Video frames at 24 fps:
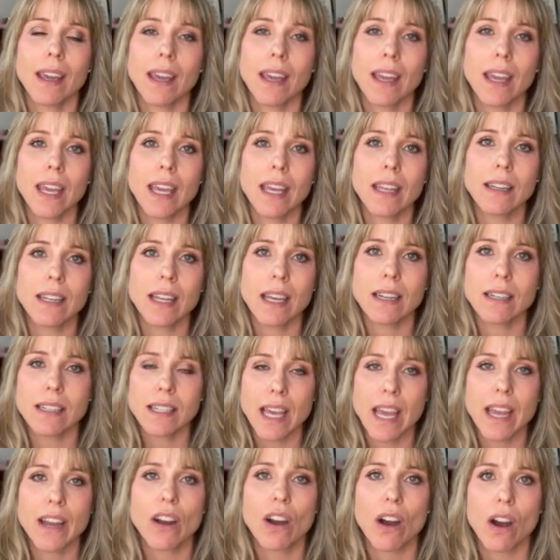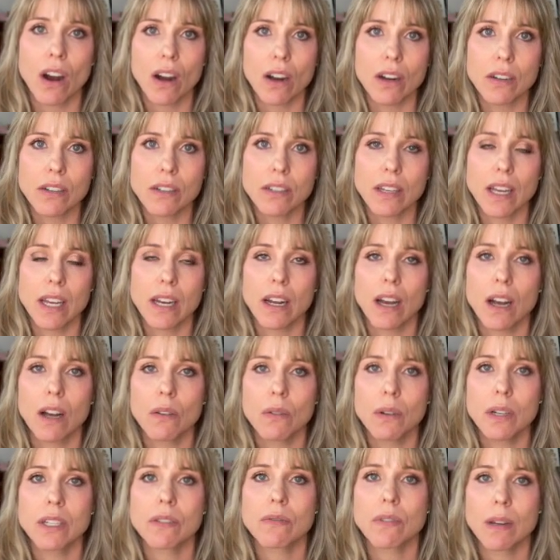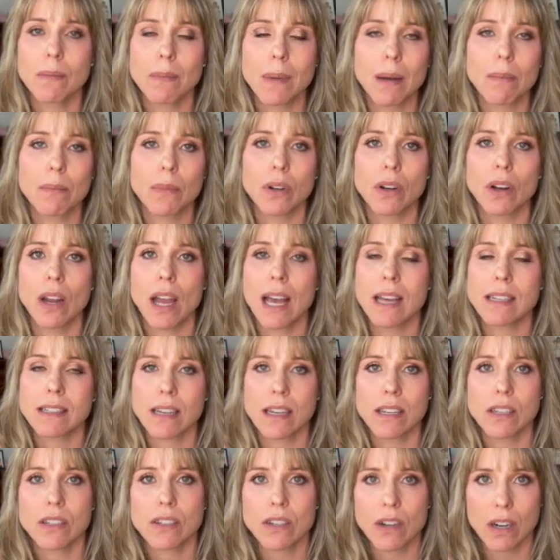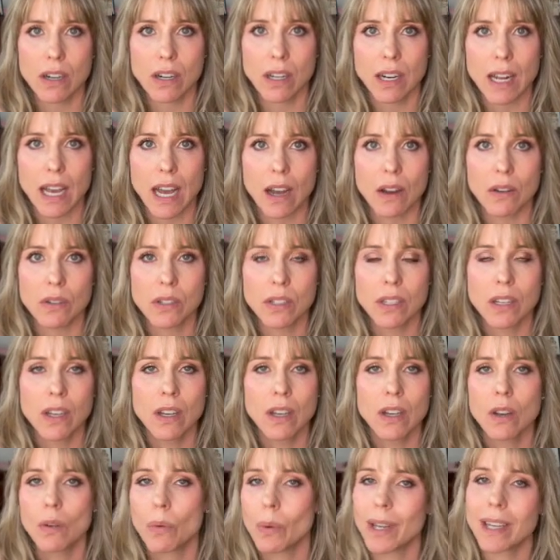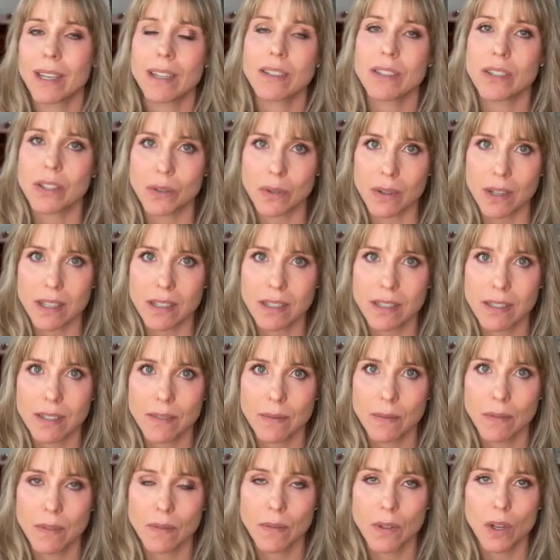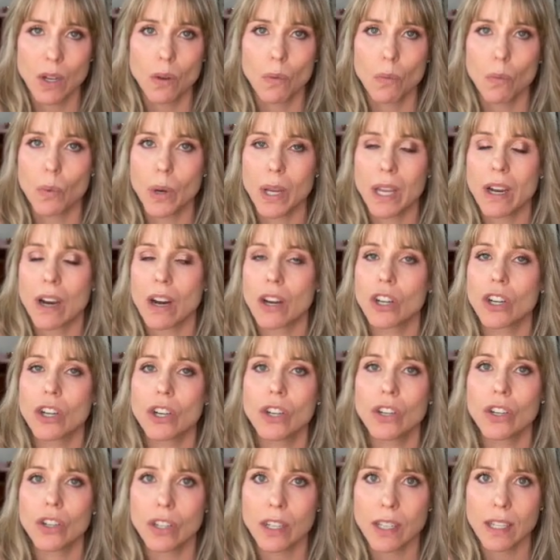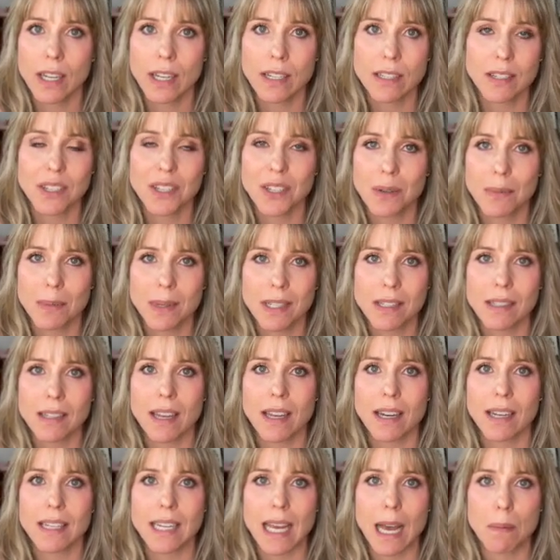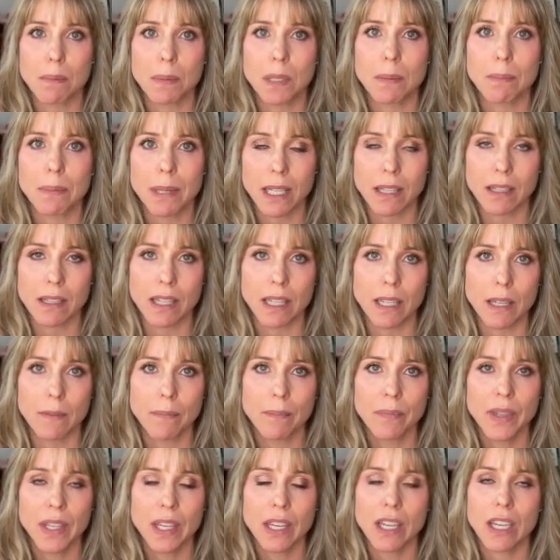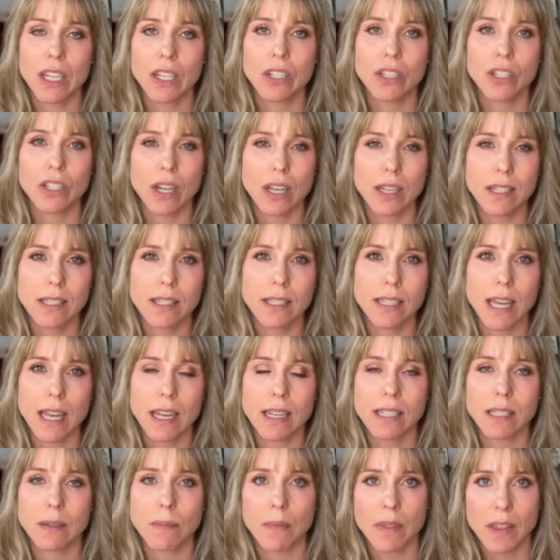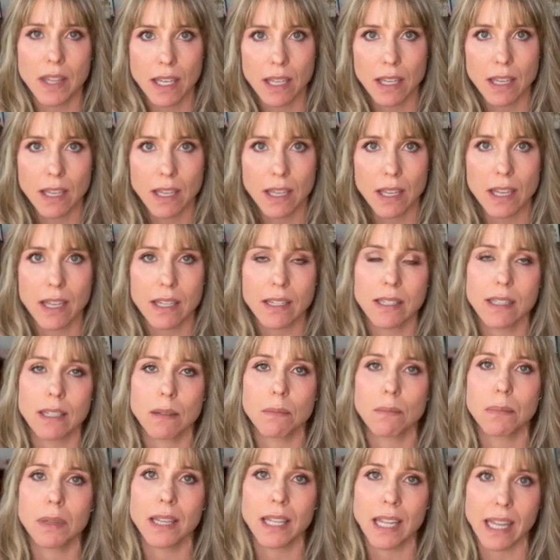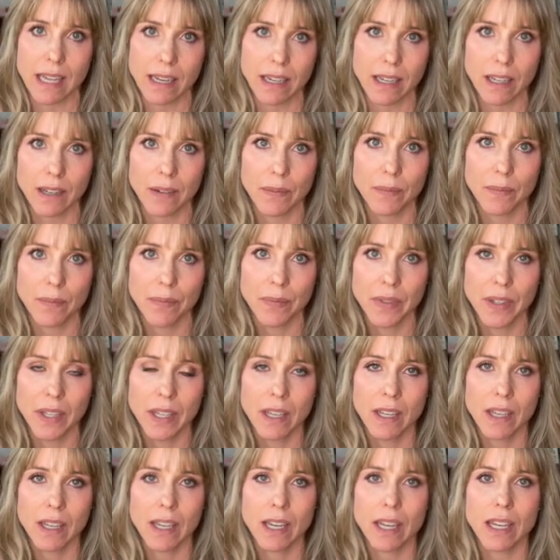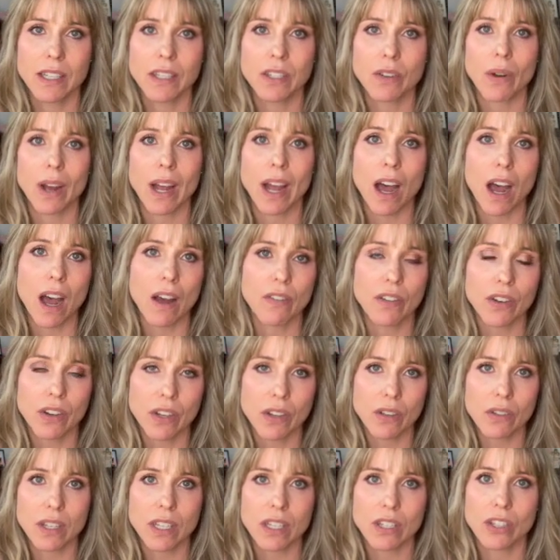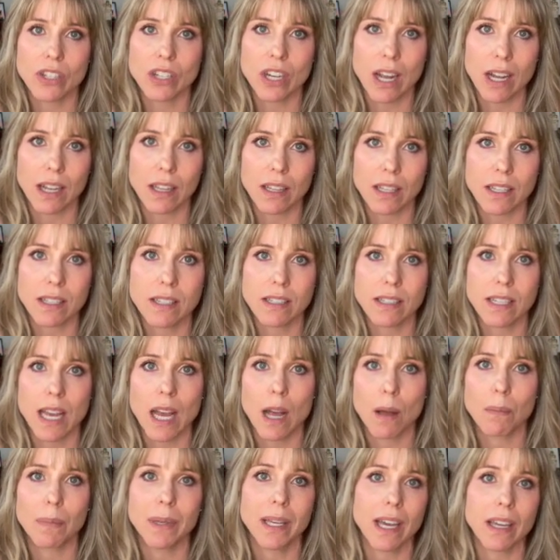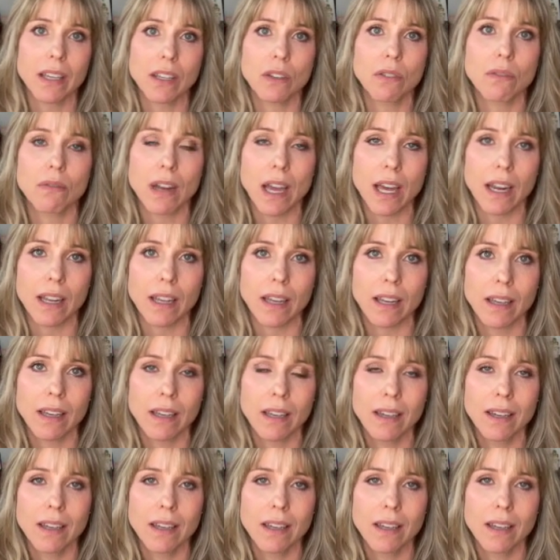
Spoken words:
And then take heart and always remember, as I started out, we can do this. We are good as humans at adaptability. It just takes some thinking and some planning. And so I offer you this checklist to help get you ready